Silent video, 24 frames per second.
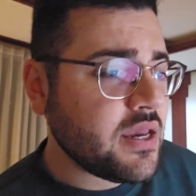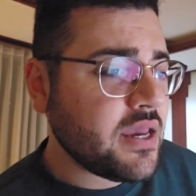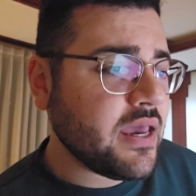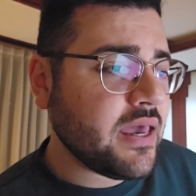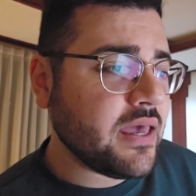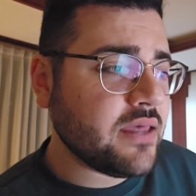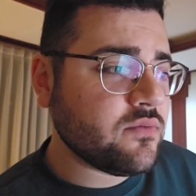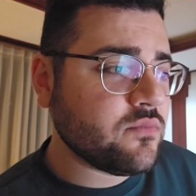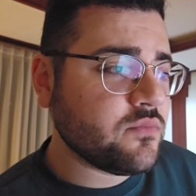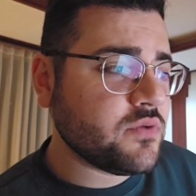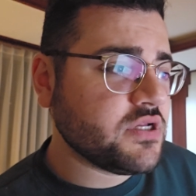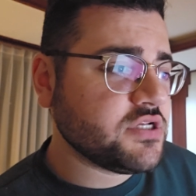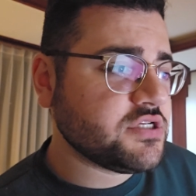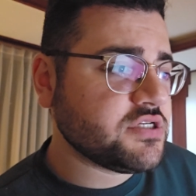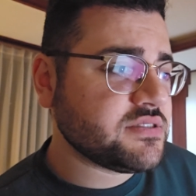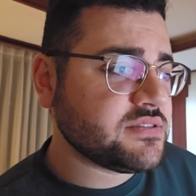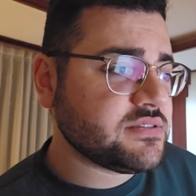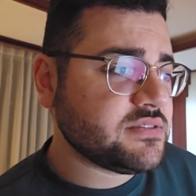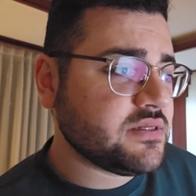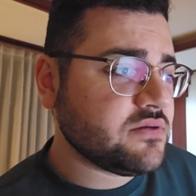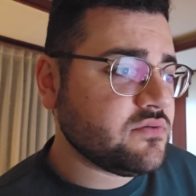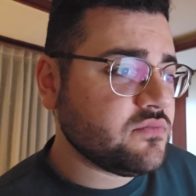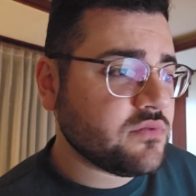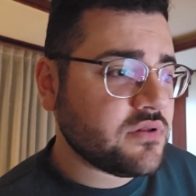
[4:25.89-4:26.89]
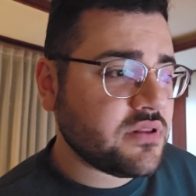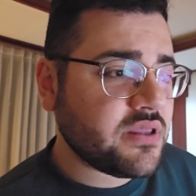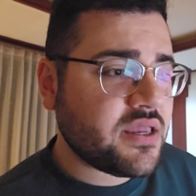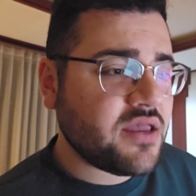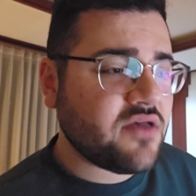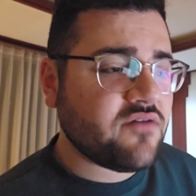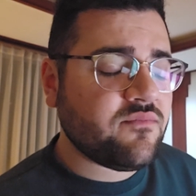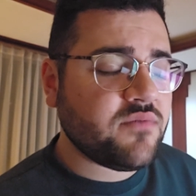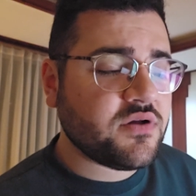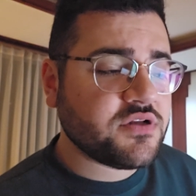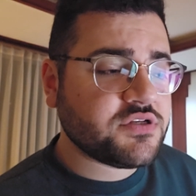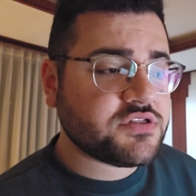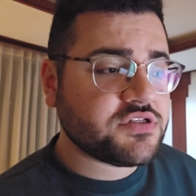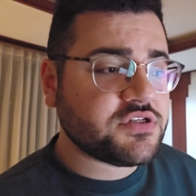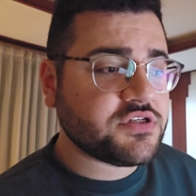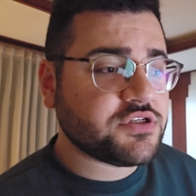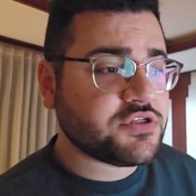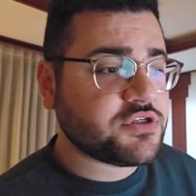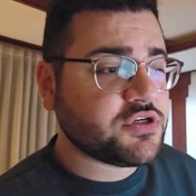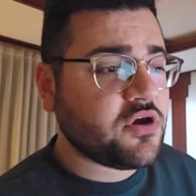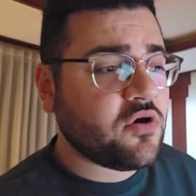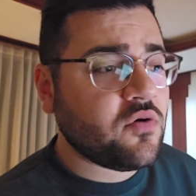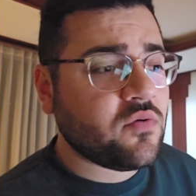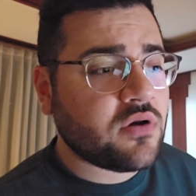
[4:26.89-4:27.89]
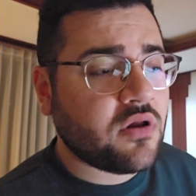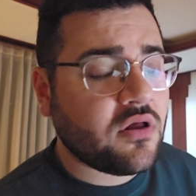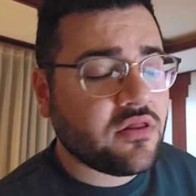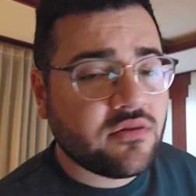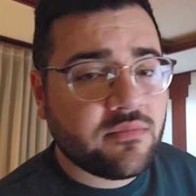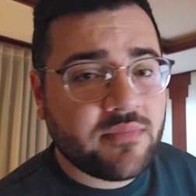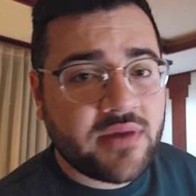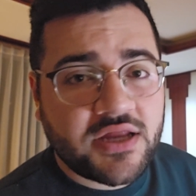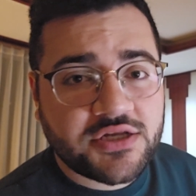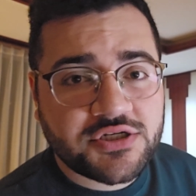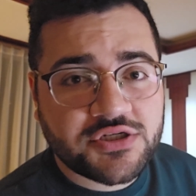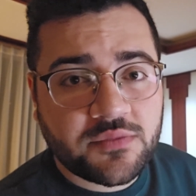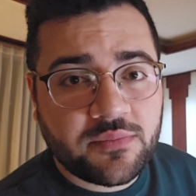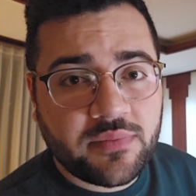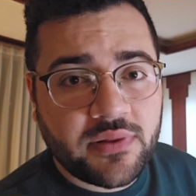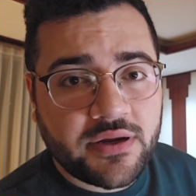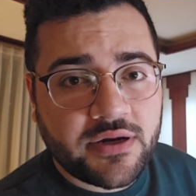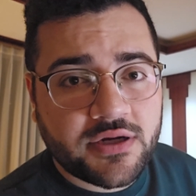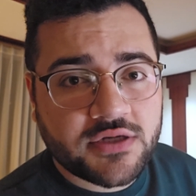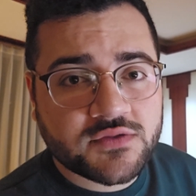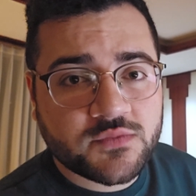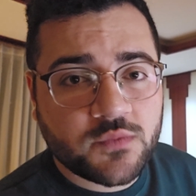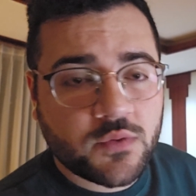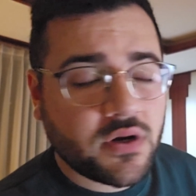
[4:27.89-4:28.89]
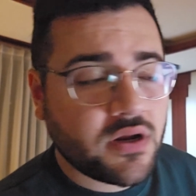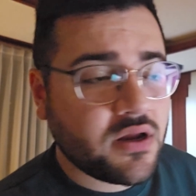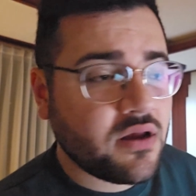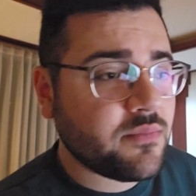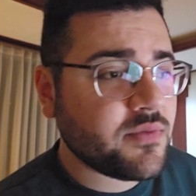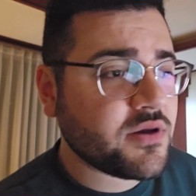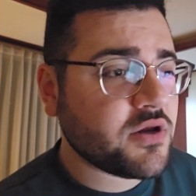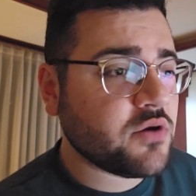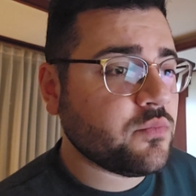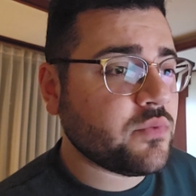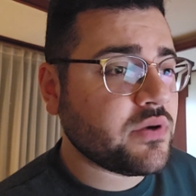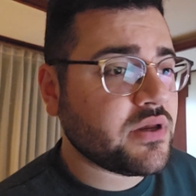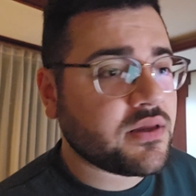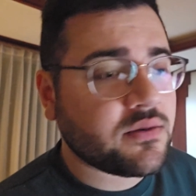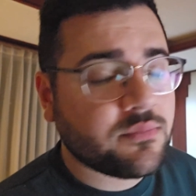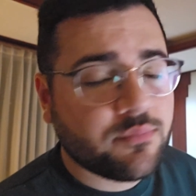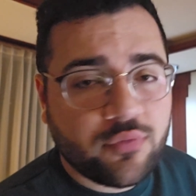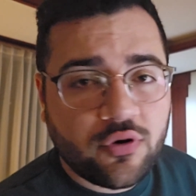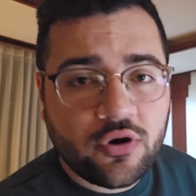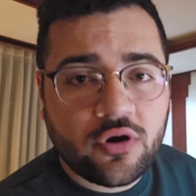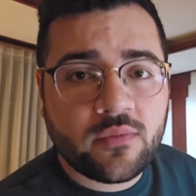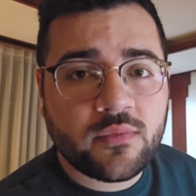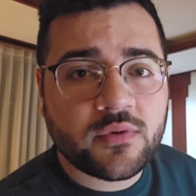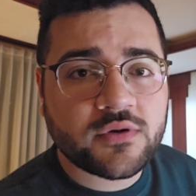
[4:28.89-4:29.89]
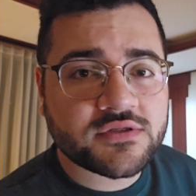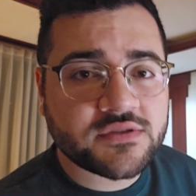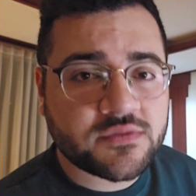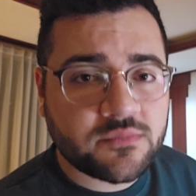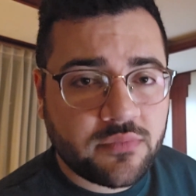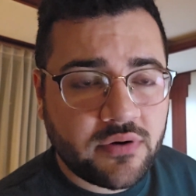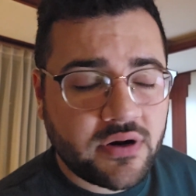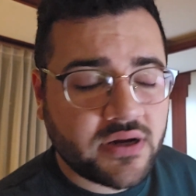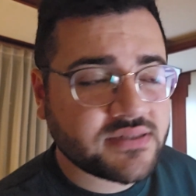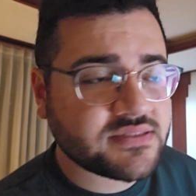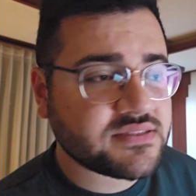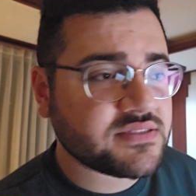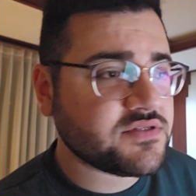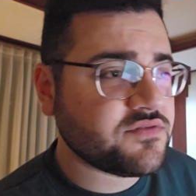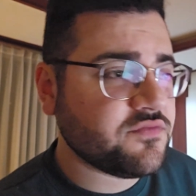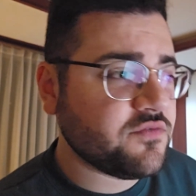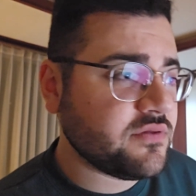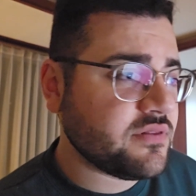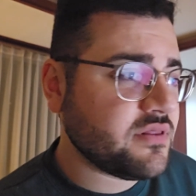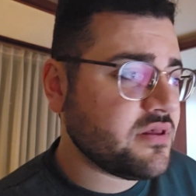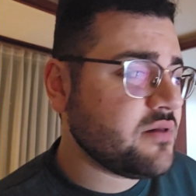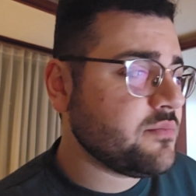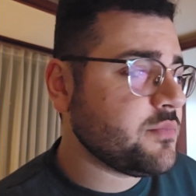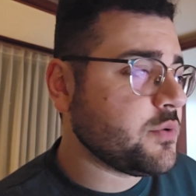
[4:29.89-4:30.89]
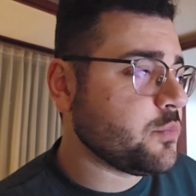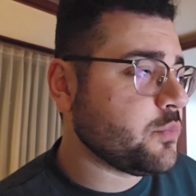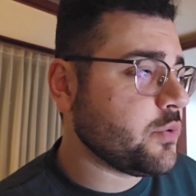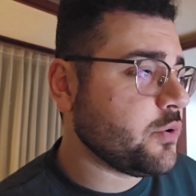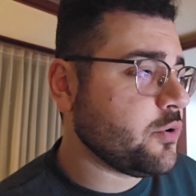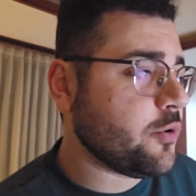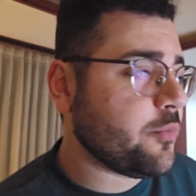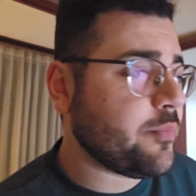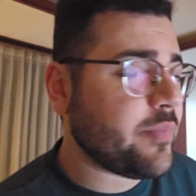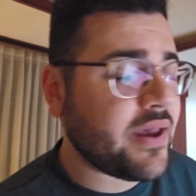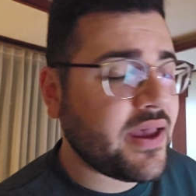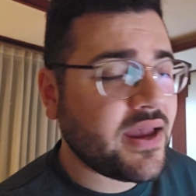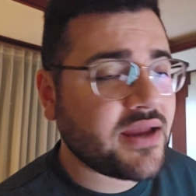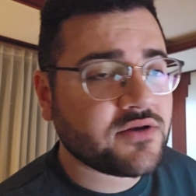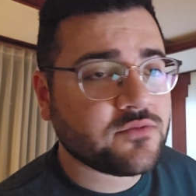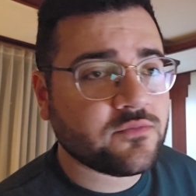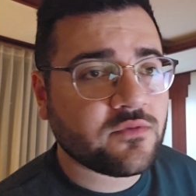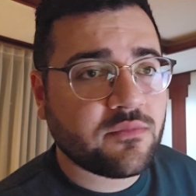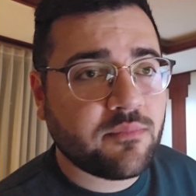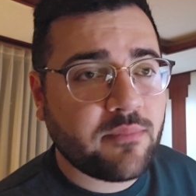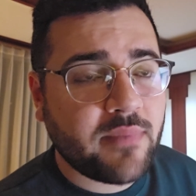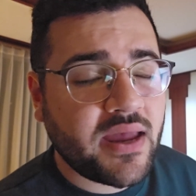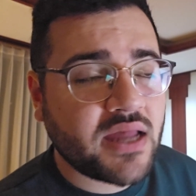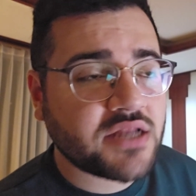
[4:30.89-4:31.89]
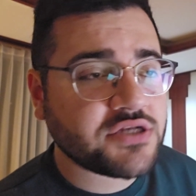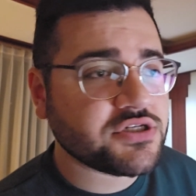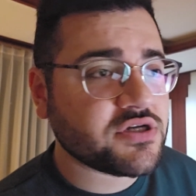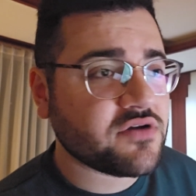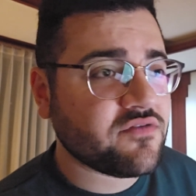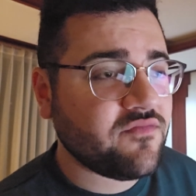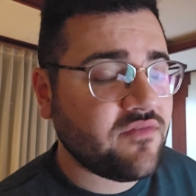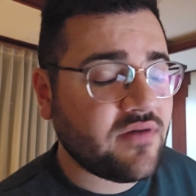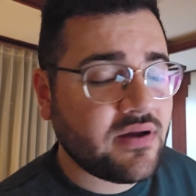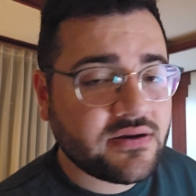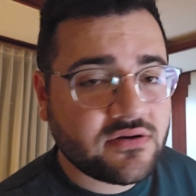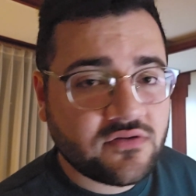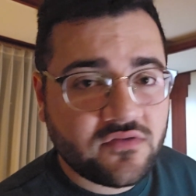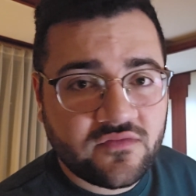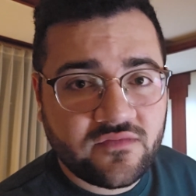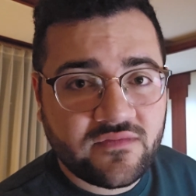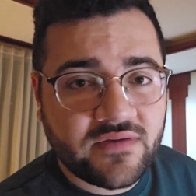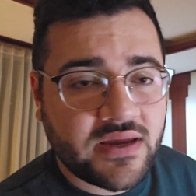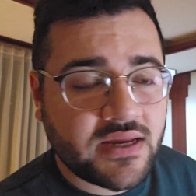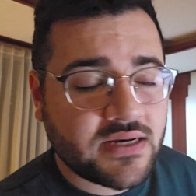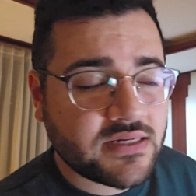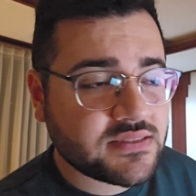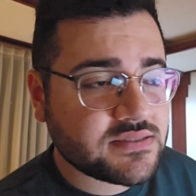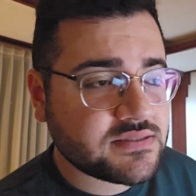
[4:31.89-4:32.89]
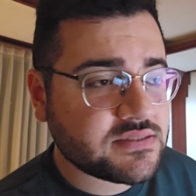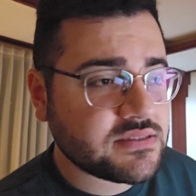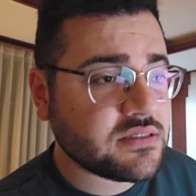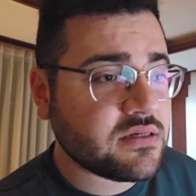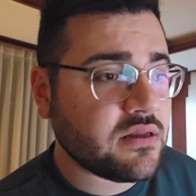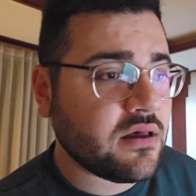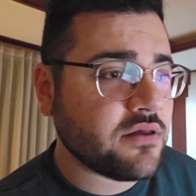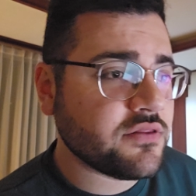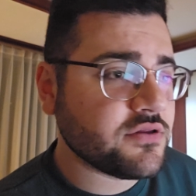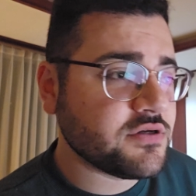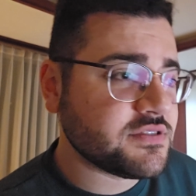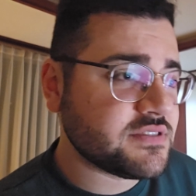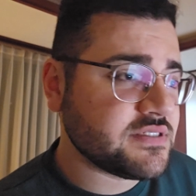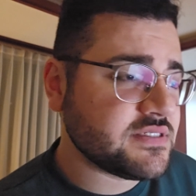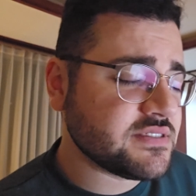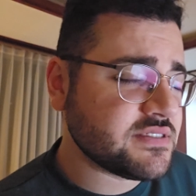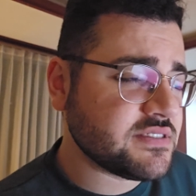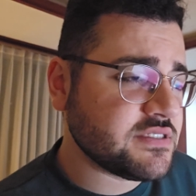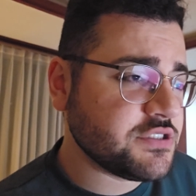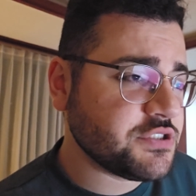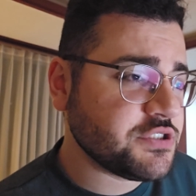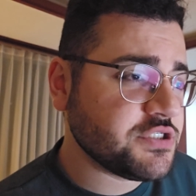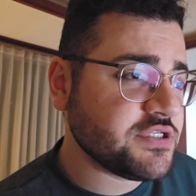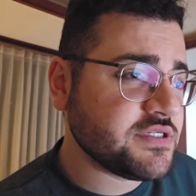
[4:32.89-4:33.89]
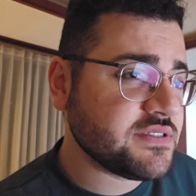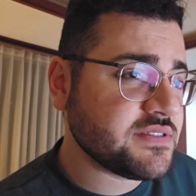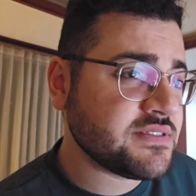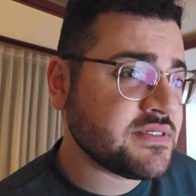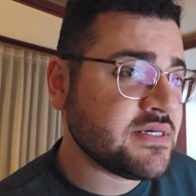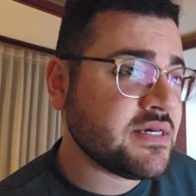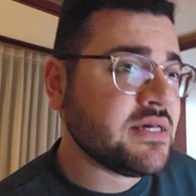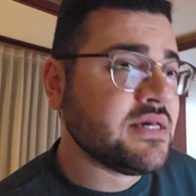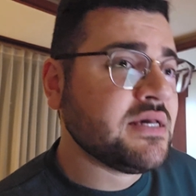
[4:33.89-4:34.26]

and we just didn't really have much to show, and all the Magic players were coming, and we had promos and prizes for them, and we were packed with Magic, Final Fantasy, and other TCGs,